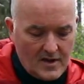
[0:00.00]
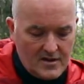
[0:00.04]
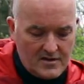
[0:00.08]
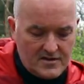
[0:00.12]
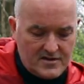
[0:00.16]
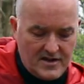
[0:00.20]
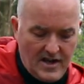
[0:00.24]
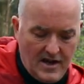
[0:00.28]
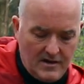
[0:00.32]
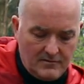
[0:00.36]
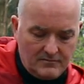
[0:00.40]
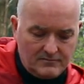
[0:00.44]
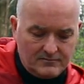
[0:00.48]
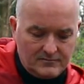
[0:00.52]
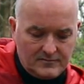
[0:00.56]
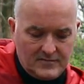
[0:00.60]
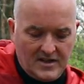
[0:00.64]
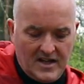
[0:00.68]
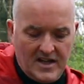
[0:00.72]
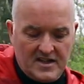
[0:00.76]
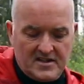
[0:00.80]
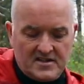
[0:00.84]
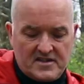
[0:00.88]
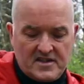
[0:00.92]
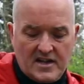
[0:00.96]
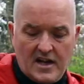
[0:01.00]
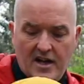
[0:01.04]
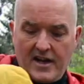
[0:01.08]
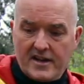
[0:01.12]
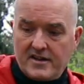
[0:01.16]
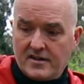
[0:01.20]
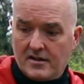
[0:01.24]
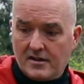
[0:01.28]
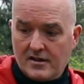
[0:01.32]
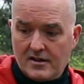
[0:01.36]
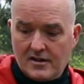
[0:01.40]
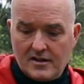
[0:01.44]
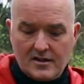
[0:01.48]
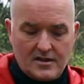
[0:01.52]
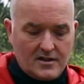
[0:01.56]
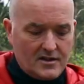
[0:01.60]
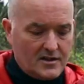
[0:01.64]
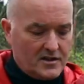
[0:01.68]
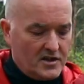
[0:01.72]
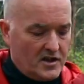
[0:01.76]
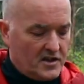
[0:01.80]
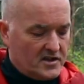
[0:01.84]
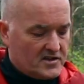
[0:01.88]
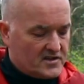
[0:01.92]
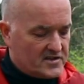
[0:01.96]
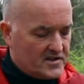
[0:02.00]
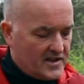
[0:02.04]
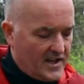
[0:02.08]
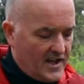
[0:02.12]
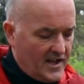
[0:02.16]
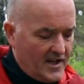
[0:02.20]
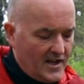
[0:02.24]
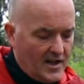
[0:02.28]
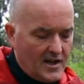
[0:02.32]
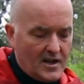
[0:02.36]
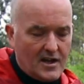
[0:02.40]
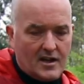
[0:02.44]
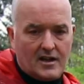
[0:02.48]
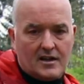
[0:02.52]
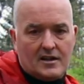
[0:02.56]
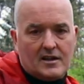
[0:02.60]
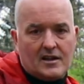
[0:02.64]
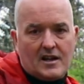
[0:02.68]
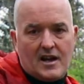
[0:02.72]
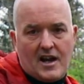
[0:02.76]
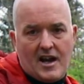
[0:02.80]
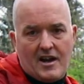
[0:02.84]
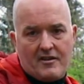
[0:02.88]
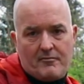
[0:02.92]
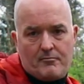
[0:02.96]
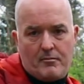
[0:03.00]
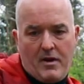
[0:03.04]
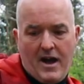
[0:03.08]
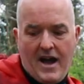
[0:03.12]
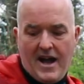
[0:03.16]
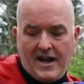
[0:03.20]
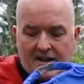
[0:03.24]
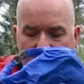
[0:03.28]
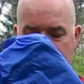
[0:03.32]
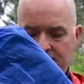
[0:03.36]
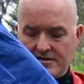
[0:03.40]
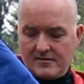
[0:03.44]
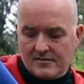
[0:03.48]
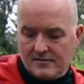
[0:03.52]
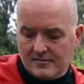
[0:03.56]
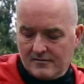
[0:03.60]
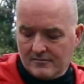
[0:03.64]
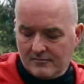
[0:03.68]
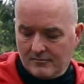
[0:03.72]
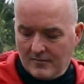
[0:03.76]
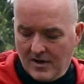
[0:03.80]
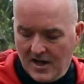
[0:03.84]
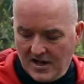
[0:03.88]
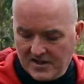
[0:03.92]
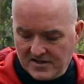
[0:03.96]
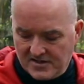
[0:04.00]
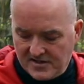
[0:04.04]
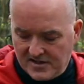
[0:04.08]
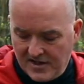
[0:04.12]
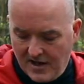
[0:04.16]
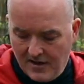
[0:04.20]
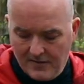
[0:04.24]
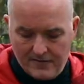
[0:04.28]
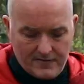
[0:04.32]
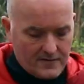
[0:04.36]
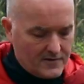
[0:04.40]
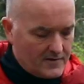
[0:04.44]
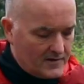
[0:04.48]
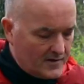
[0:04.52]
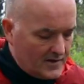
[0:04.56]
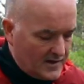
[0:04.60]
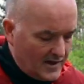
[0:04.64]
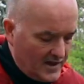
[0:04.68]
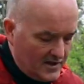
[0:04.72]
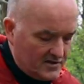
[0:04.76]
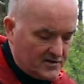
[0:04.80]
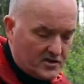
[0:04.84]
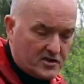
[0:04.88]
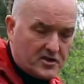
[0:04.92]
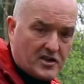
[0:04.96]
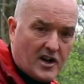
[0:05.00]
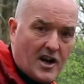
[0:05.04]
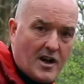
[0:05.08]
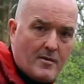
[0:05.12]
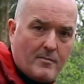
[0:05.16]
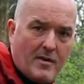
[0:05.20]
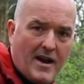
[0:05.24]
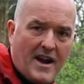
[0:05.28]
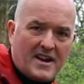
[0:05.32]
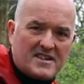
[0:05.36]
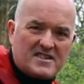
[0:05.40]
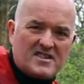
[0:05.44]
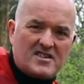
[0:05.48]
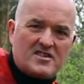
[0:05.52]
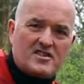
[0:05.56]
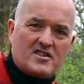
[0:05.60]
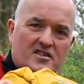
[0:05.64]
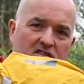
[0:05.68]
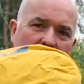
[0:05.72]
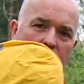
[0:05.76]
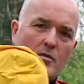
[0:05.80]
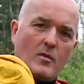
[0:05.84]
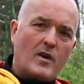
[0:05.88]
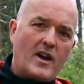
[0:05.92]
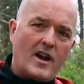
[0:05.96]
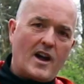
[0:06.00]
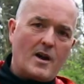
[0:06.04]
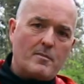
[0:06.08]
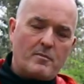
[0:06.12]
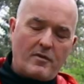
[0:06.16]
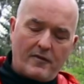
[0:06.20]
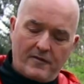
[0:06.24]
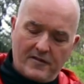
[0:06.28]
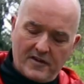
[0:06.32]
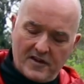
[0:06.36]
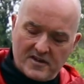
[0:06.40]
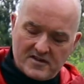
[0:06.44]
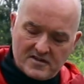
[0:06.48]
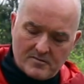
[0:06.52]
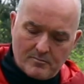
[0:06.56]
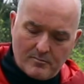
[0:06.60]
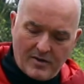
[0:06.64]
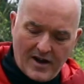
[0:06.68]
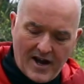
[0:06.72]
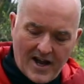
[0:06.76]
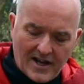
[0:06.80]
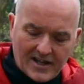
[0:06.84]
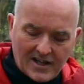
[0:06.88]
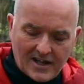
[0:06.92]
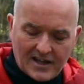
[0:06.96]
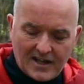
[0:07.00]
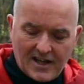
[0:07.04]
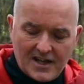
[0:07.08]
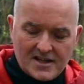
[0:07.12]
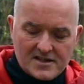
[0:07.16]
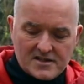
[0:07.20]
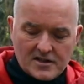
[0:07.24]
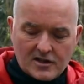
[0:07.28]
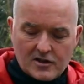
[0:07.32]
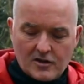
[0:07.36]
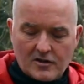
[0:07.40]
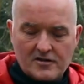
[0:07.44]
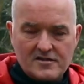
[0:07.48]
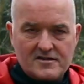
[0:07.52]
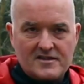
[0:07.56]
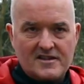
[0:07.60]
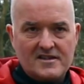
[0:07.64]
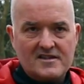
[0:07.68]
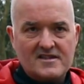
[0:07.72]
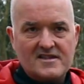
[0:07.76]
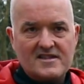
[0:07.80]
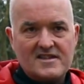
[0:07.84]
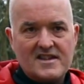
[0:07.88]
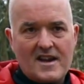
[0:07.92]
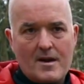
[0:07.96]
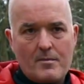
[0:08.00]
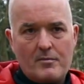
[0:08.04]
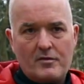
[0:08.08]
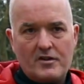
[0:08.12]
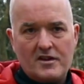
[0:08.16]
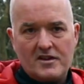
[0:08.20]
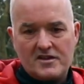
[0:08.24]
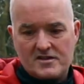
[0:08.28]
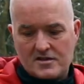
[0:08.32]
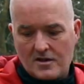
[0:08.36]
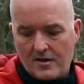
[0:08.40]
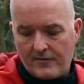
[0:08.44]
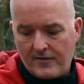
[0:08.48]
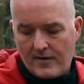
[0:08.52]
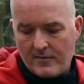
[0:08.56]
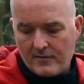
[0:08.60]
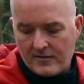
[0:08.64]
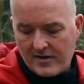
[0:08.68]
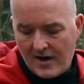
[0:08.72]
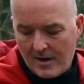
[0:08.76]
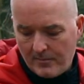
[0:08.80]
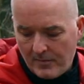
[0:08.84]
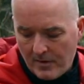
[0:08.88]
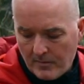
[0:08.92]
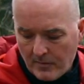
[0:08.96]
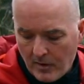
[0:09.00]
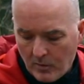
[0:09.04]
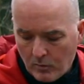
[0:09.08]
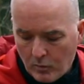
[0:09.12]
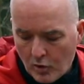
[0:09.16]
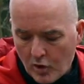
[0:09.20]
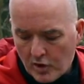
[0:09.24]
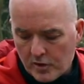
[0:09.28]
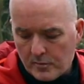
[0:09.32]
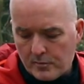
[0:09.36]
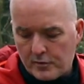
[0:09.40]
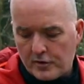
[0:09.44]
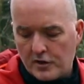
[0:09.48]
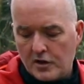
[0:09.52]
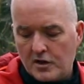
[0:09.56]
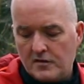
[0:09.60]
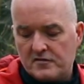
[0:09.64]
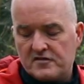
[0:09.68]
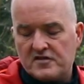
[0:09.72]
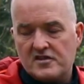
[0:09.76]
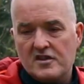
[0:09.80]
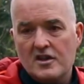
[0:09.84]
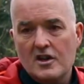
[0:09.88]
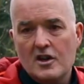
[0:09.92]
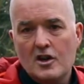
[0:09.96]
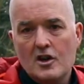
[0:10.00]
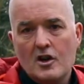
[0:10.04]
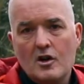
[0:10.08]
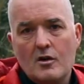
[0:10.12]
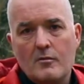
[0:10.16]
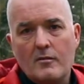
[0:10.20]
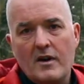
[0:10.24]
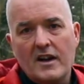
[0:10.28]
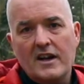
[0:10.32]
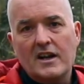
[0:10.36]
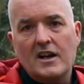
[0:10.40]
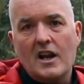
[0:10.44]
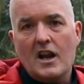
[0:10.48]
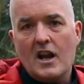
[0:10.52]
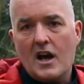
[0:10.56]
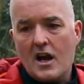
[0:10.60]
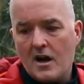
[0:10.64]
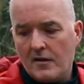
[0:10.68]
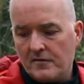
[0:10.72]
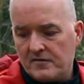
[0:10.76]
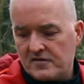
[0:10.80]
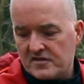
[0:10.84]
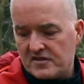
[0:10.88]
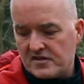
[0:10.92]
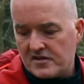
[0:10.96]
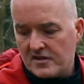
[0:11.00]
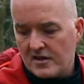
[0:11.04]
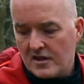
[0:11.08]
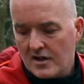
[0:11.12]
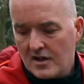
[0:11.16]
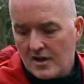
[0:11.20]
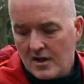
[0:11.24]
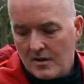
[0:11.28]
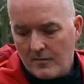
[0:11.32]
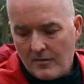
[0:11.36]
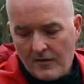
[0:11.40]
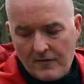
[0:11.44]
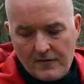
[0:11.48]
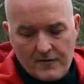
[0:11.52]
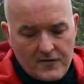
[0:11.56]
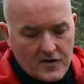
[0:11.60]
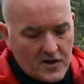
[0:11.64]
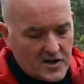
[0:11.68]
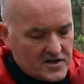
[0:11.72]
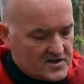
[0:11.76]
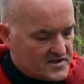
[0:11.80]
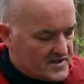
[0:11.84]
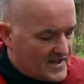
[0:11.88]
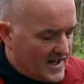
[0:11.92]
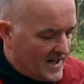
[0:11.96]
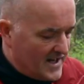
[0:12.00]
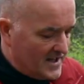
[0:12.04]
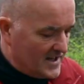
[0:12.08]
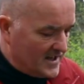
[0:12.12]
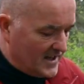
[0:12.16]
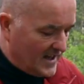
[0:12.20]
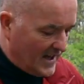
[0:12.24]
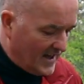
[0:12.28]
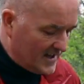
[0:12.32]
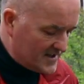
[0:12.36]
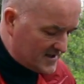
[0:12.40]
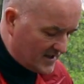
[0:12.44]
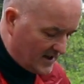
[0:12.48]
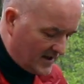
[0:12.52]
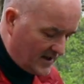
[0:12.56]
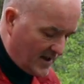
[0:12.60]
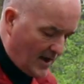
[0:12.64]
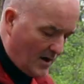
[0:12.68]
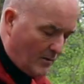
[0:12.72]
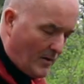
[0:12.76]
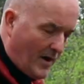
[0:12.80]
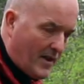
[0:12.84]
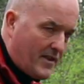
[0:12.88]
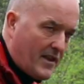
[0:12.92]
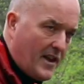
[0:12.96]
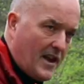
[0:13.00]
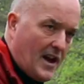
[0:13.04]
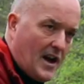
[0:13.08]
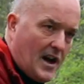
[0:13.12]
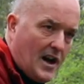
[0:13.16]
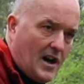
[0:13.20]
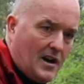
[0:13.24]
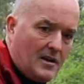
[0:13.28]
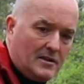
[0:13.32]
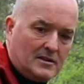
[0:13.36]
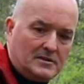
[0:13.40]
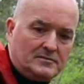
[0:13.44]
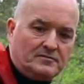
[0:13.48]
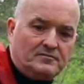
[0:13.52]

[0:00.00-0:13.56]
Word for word: So inside, you can see I've packed my stuff into dry bags. It's just the way I prefer to pack. It keeps the contents separate, so if I'm grabbing my waterproofs, my gloves, my first aid kit, I know where they are,